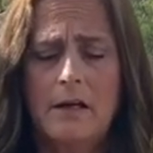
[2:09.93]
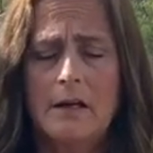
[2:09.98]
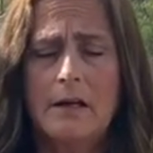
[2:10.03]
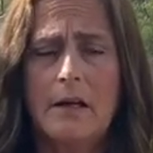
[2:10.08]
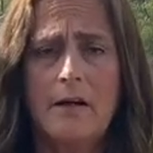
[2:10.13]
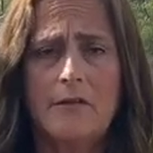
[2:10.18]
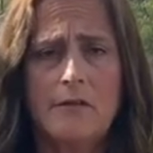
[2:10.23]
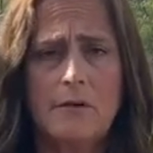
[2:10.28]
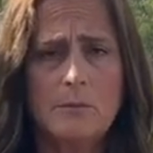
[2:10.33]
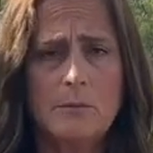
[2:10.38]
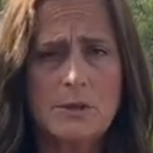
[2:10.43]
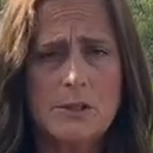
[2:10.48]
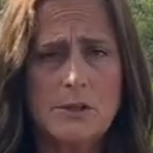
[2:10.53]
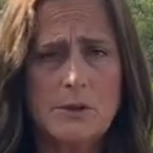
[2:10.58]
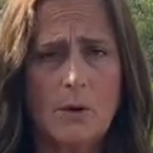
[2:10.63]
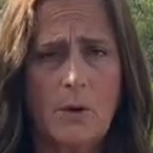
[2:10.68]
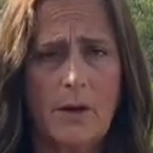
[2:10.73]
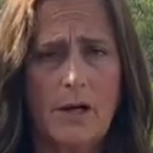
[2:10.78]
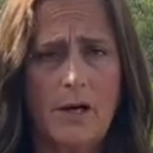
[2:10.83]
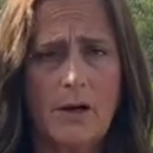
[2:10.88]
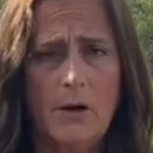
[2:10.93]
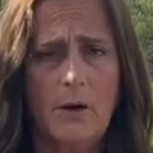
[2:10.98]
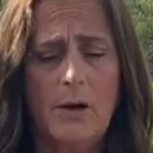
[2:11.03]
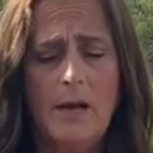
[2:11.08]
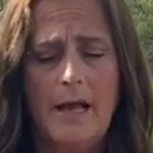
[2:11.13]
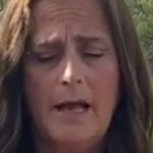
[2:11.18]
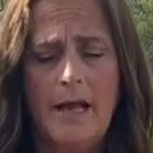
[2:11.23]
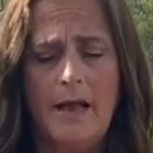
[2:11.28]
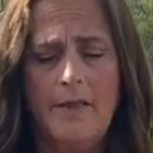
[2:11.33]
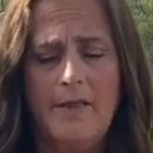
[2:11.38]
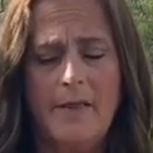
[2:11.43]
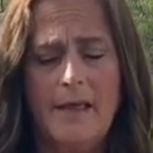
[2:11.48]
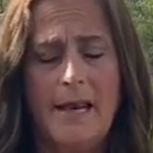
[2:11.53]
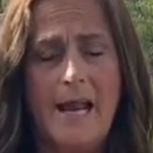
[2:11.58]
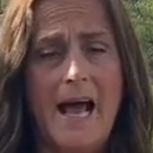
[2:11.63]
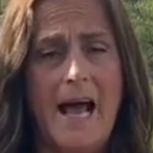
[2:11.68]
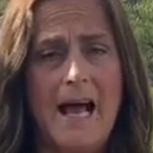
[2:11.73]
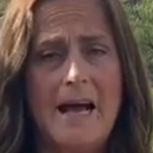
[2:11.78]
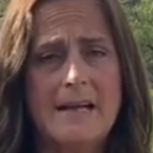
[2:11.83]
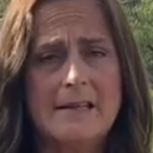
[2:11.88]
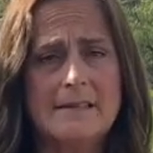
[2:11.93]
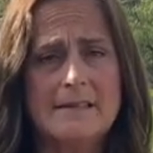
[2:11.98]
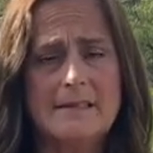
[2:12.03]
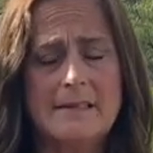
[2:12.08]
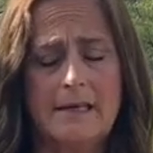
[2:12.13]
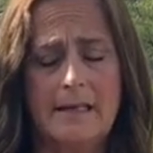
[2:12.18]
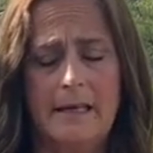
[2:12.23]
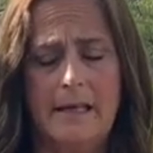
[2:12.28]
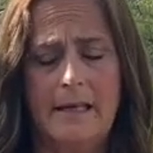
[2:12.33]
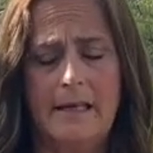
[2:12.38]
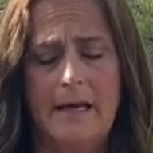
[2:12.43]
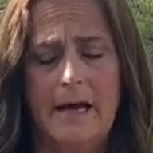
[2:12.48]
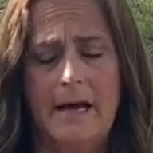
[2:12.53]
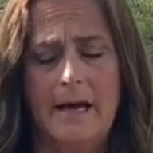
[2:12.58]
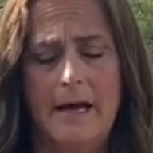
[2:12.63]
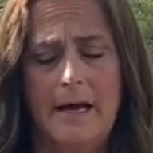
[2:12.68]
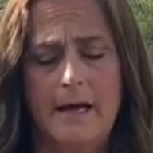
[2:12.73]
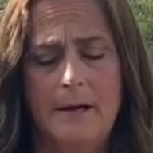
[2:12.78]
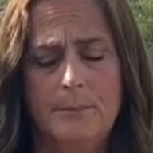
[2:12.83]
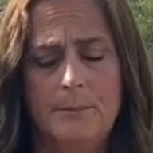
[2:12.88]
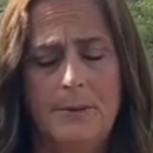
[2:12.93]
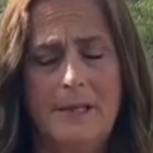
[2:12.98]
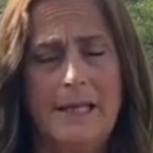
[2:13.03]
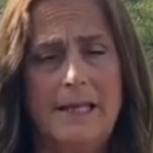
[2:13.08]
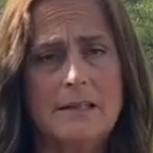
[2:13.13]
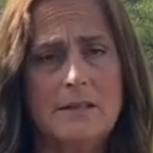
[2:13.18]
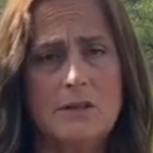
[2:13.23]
cover them with soil, and then as the plant